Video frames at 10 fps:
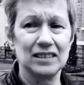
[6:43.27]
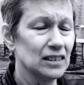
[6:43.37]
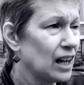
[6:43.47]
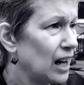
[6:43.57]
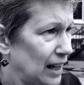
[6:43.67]

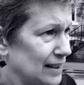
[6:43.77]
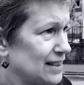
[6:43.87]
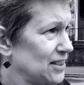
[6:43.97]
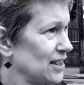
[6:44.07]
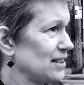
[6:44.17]

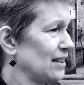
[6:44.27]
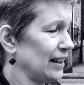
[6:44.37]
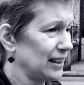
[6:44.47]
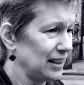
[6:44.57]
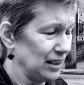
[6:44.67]
lots, just
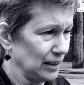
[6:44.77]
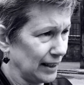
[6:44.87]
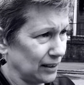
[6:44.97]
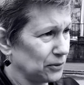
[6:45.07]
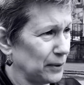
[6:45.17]
like,
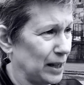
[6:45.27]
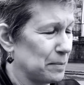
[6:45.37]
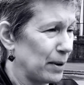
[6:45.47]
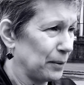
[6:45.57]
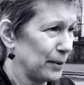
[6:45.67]
like a 20
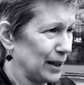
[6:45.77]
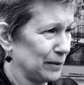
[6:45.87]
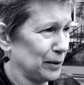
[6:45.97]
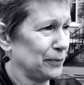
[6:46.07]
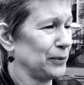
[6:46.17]
by
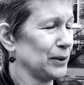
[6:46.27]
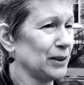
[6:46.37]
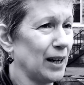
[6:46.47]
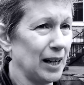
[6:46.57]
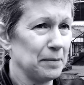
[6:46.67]
whatever foot
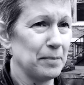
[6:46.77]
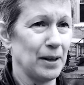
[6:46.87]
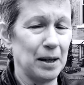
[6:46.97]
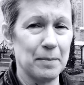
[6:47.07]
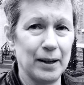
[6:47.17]
lot,
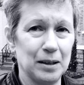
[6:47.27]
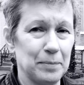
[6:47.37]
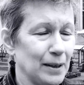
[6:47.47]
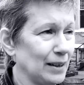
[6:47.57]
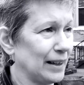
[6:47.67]
and they might
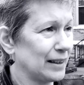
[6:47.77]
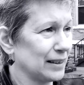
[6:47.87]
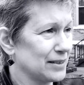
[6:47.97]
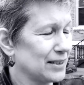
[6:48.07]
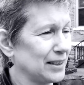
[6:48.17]
have been like
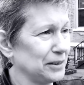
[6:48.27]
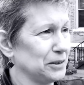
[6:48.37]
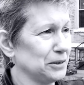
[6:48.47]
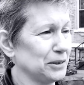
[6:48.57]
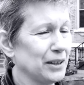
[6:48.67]
a
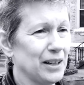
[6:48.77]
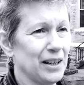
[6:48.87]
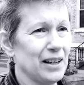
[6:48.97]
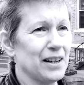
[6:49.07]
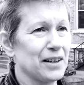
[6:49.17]
skilled
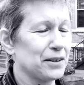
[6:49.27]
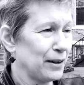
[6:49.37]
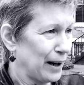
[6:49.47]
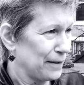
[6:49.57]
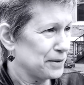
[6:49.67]

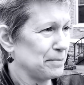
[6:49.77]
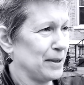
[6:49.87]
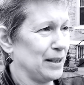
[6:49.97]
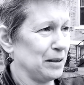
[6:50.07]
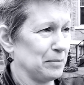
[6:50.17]

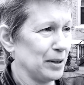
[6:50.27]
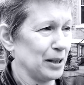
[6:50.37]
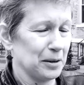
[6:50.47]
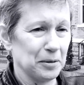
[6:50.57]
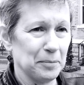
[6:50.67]
craftsman,
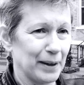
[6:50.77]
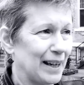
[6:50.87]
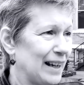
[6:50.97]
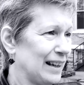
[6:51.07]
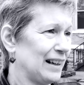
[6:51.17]
a
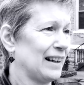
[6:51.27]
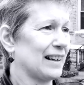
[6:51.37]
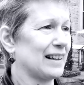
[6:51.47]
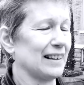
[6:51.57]
mechanic,